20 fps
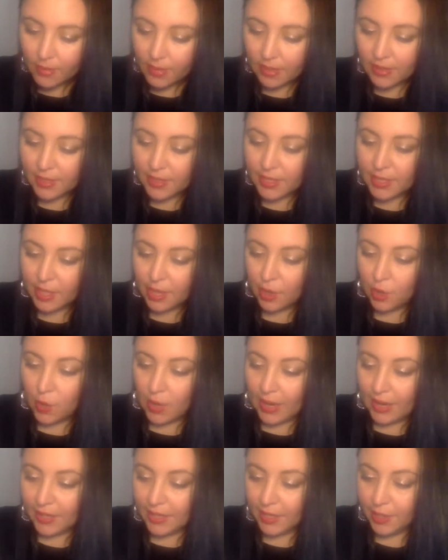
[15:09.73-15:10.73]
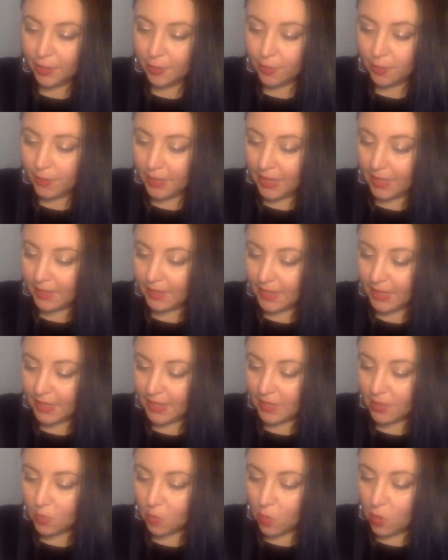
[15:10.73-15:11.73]
So I'm going to read
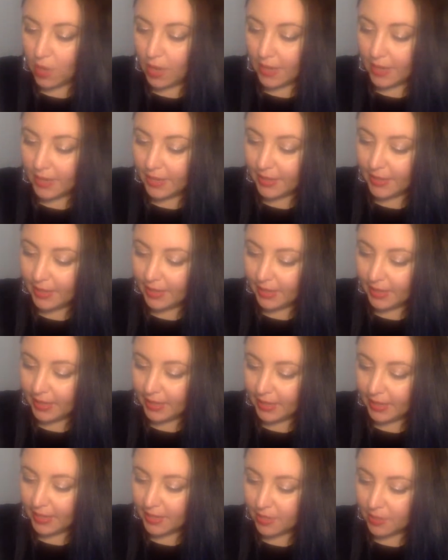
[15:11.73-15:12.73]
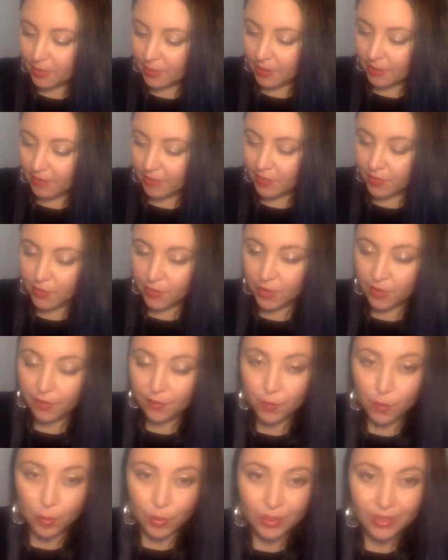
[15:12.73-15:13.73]
this. 1 is the reference for the
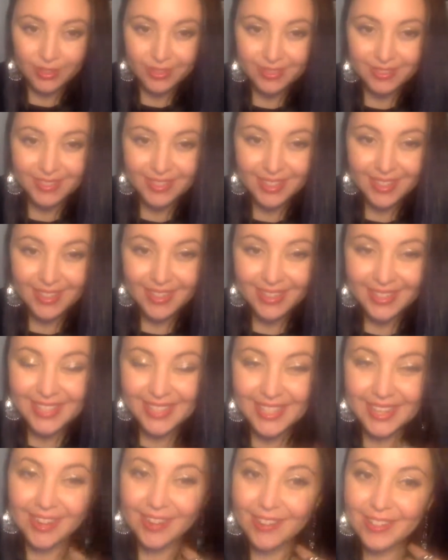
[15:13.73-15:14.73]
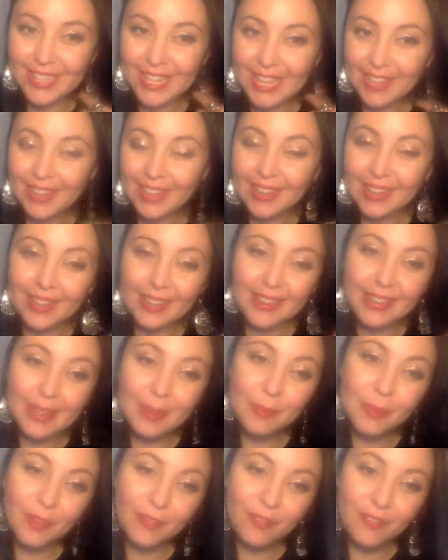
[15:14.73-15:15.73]
Fool. So taking a
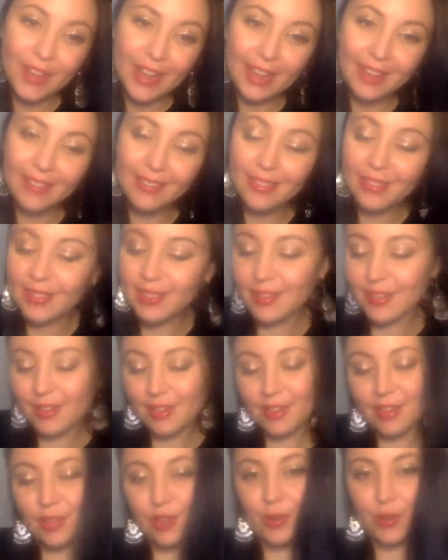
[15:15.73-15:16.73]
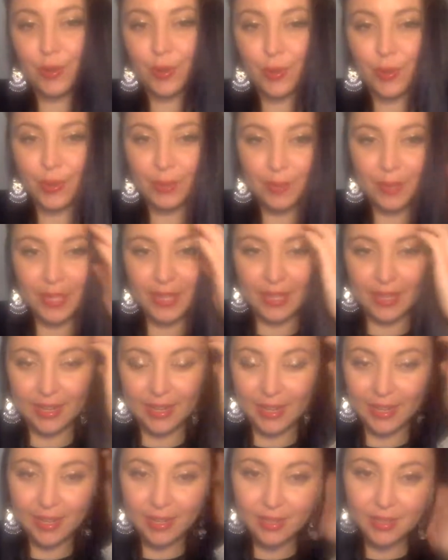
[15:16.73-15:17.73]
leap of faith, new
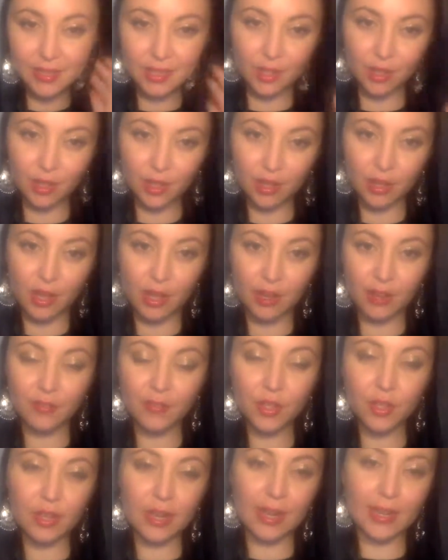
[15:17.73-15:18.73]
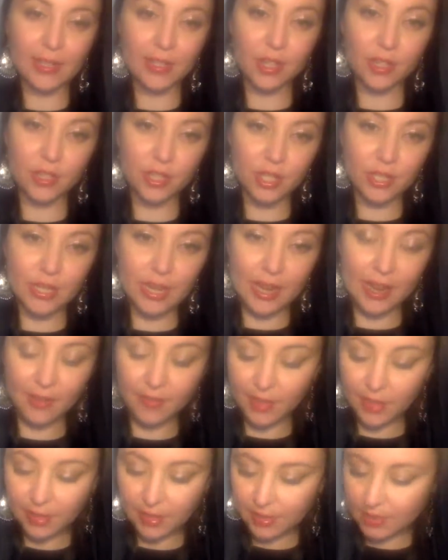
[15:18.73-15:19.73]
beginnings. So a lot of you guys are just
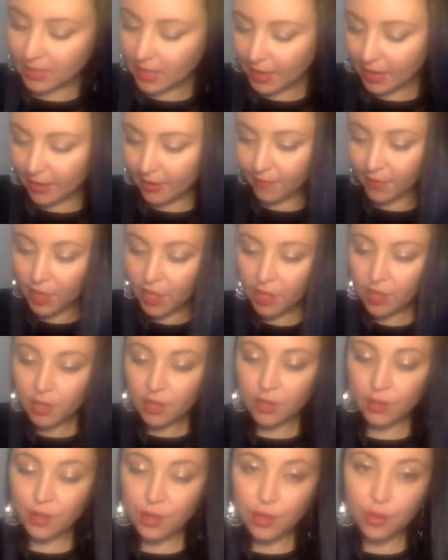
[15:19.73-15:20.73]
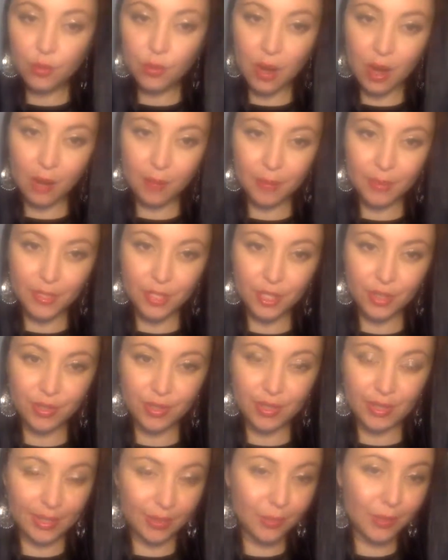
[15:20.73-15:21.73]
having this kind of new
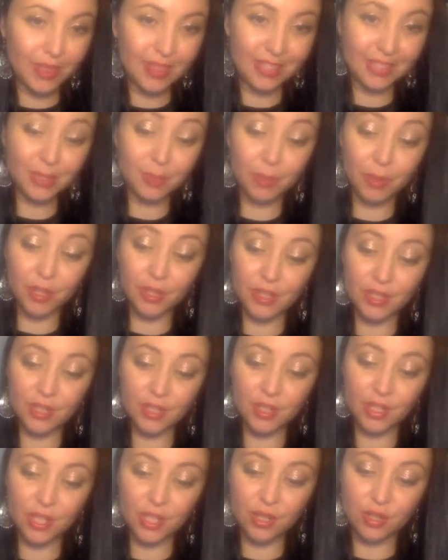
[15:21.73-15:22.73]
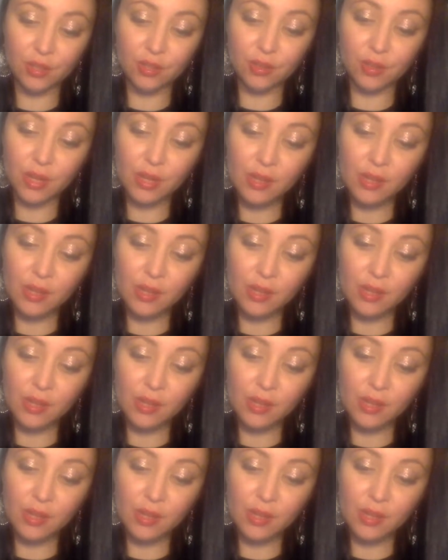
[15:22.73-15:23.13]
opportunity with this person too,